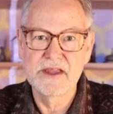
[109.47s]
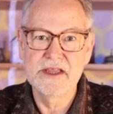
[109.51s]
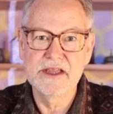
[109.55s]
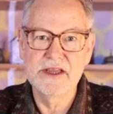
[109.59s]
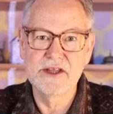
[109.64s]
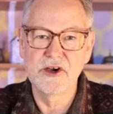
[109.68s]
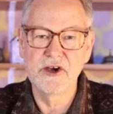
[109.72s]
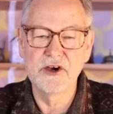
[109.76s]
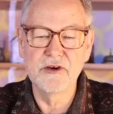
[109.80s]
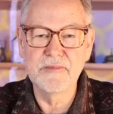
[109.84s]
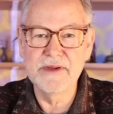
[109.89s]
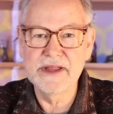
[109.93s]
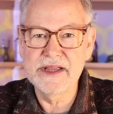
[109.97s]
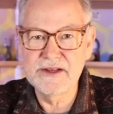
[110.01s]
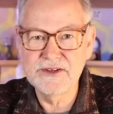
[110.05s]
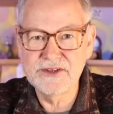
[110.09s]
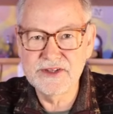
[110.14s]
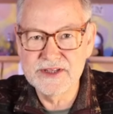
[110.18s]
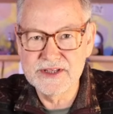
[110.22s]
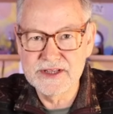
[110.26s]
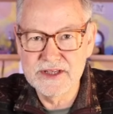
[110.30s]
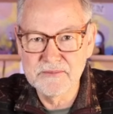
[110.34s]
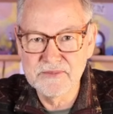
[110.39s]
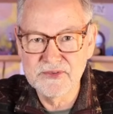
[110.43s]
In all my
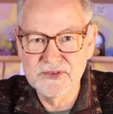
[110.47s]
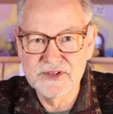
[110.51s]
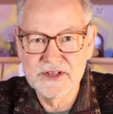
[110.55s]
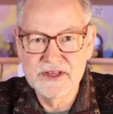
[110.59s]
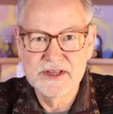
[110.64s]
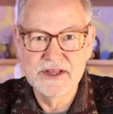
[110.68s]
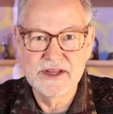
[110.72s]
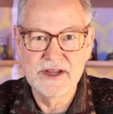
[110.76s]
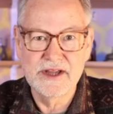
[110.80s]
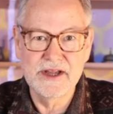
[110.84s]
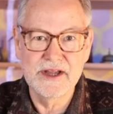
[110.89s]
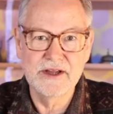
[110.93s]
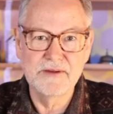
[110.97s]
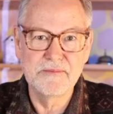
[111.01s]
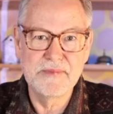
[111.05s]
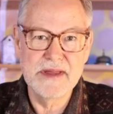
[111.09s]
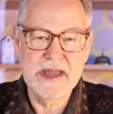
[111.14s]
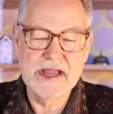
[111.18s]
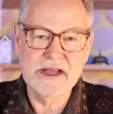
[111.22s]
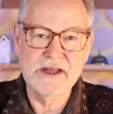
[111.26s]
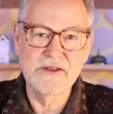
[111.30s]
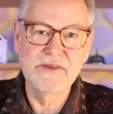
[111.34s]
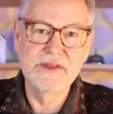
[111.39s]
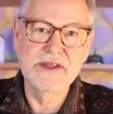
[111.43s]
attempts,
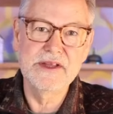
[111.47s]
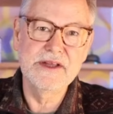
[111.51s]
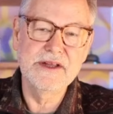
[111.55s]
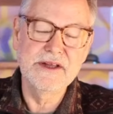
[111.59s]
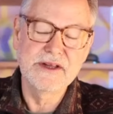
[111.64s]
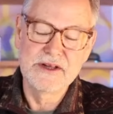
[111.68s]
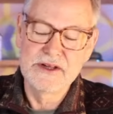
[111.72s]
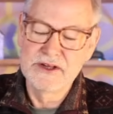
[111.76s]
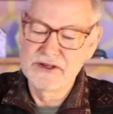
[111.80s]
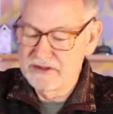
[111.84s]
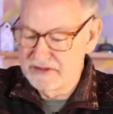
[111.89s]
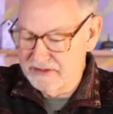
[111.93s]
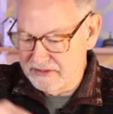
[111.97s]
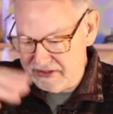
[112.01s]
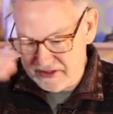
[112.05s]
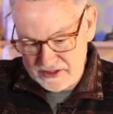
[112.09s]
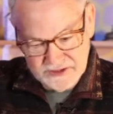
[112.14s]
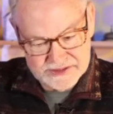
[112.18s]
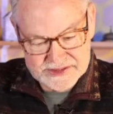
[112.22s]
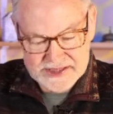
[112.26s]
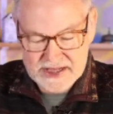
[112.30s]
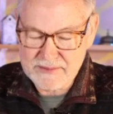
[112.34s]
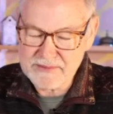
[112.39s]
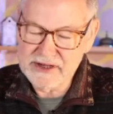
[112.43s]
back in the, a
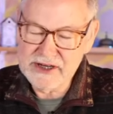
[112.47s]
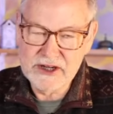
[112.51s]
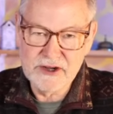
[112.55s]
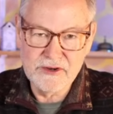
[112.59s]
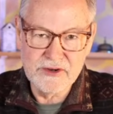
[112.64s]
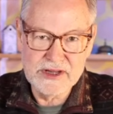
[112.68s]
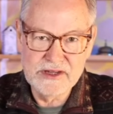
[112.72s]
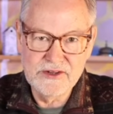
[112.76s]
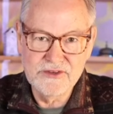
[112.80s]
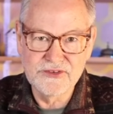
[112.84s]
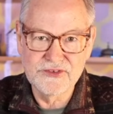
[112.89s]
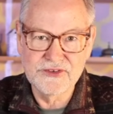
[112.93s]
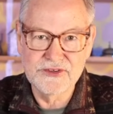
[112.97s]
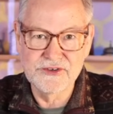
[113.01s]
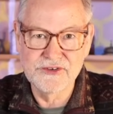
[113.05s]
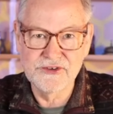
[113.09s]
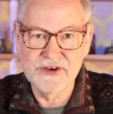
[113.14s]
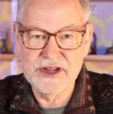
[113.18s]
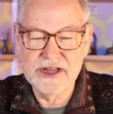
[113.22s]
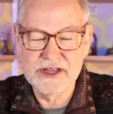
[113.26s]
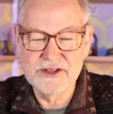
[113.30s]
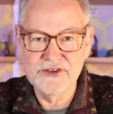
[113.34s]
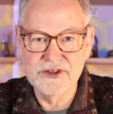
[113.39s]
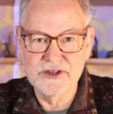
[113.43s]
long time ago, I used to
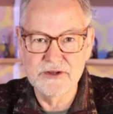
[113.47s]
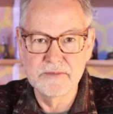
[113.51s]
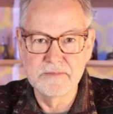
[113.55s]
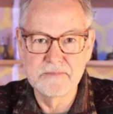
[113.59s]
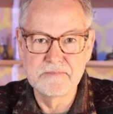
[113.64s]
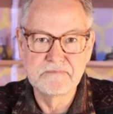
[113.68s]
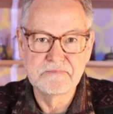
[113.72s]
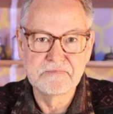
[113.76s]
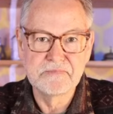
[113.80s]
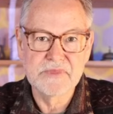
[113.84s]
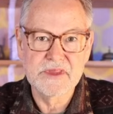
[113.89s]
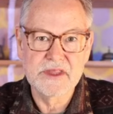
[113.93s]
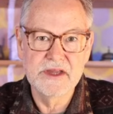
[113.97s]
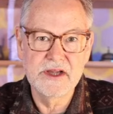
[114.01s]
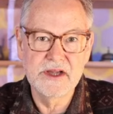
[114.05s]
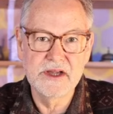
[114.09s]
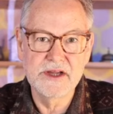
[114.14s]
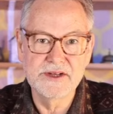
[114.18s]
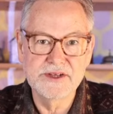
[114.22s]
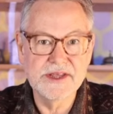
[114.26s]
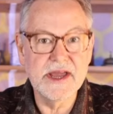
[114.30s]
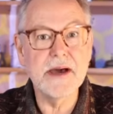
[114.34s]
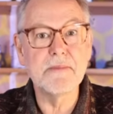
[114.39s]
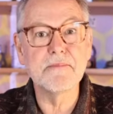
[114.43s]
try some
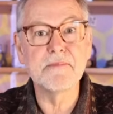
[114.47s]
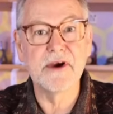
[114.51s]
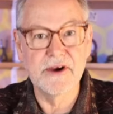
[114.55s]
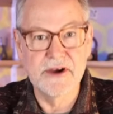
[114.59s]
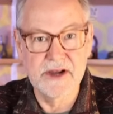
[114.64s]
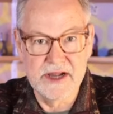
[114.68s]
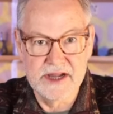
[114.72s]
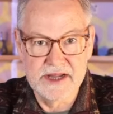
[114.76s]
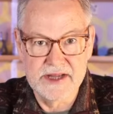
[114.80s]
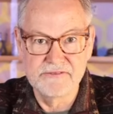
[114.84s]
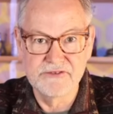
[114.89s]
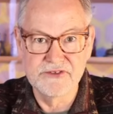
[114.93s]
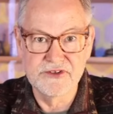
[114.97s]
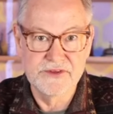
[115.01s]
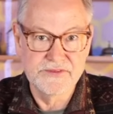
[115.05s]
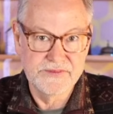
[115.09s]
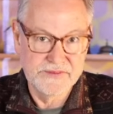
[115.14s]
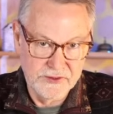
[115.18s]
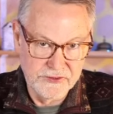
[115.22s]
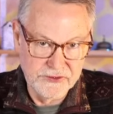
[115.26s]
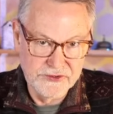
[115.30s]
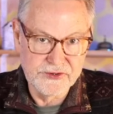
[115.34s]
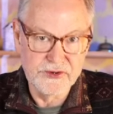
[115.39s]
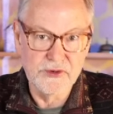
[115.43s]
top bar hives.
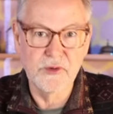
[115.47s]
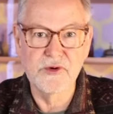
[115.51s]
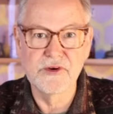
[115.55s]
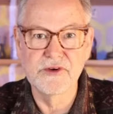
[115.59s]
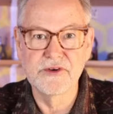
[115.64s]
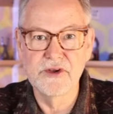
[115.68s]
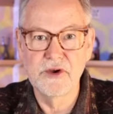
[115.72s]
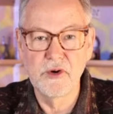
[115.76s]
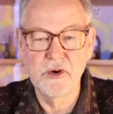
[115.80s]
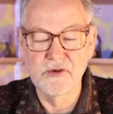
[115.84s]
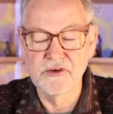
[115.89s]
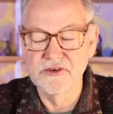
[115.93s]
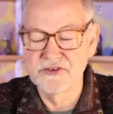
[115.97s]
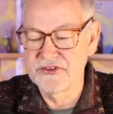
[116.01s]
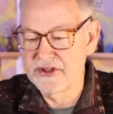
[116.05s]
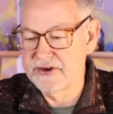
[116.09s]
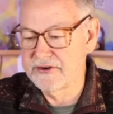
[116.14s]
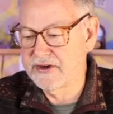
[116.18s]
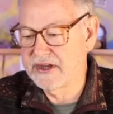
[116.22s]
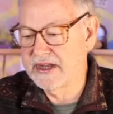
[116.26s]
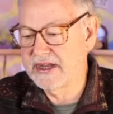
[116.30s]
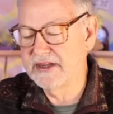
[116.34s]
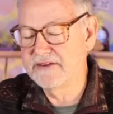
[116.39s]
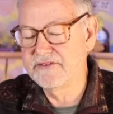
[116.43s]
And those are
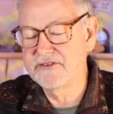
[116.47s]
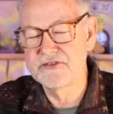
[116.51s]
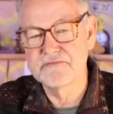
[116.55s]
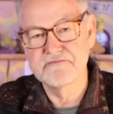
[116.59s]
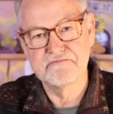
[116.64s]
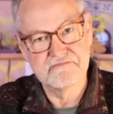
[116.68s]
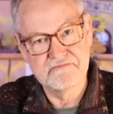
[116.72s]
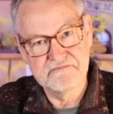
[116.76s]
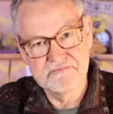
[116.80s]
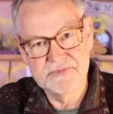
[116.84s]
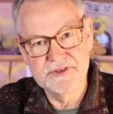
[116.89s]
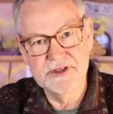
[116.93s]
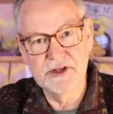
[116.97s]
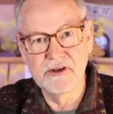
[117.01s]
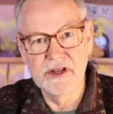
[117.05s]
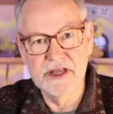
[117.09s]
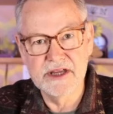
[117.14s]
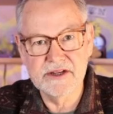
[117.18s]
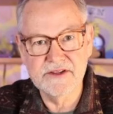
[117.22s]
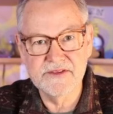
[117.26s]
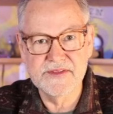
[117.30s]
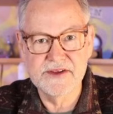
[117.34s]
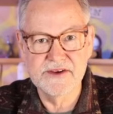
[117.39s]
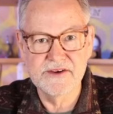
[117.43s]
horizontal hives. No
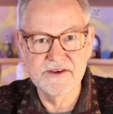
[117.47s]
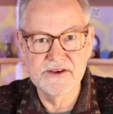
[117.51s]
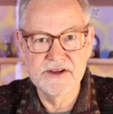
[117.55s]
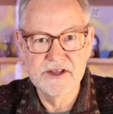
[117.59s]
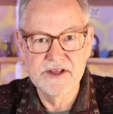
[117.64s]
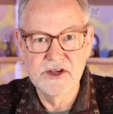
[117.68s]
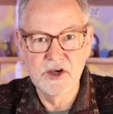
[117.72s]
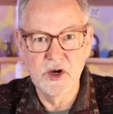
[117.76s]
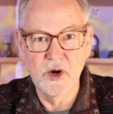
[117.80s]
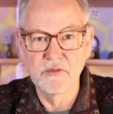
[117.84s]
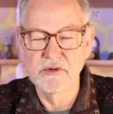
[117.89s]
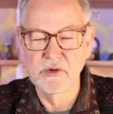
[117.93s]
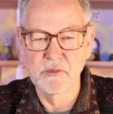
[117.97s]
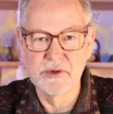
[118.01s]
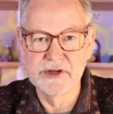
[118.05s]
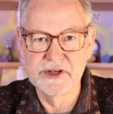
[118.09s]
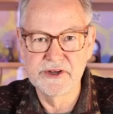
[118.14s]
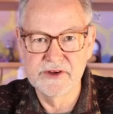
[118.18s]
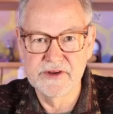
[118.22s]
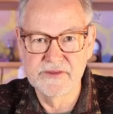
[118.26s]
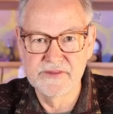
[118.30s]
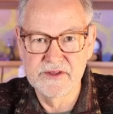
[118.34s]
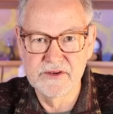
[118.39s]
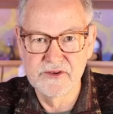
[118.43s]
luck there
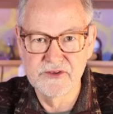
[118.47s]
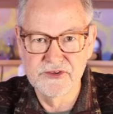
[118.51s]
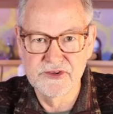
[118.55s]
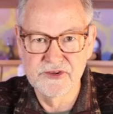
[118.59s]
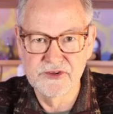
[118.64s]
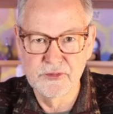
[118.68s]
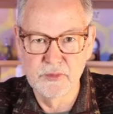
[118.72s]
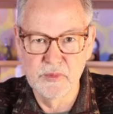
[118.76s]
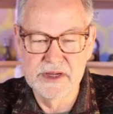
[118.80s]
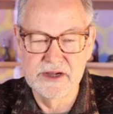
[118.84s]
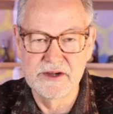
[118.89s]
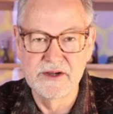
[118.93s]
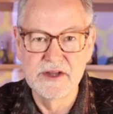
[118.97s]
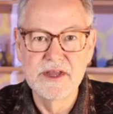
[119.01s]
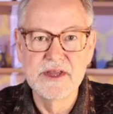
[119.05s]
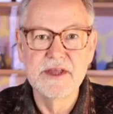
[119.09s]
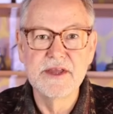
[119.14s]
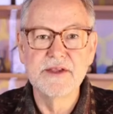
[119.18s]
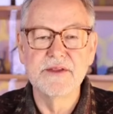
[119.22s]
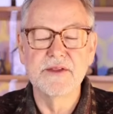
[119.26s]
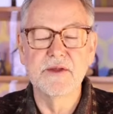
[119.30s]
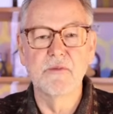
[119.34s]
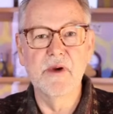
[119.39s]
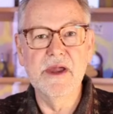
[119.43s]
overwintering those as well.
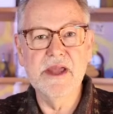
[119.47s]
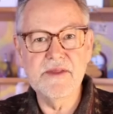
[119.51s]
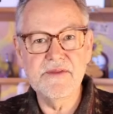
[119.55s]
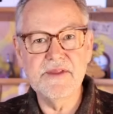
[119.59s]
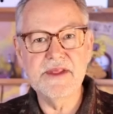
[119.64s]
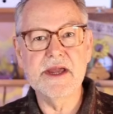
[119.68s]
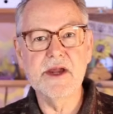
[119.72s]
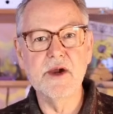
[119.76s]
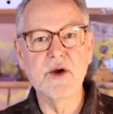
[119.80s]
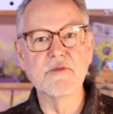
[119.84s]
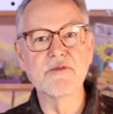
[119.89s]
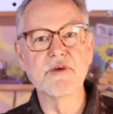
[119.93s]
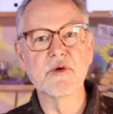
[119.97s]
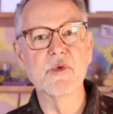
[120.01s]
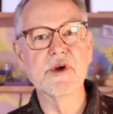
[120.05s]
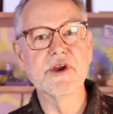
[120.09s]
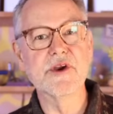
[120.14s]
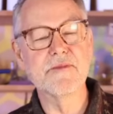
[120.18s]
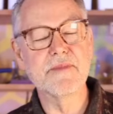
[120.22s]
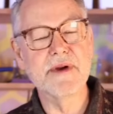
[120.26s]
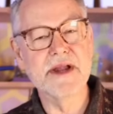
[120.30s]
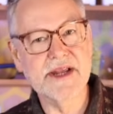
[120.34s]
The way that I overwinter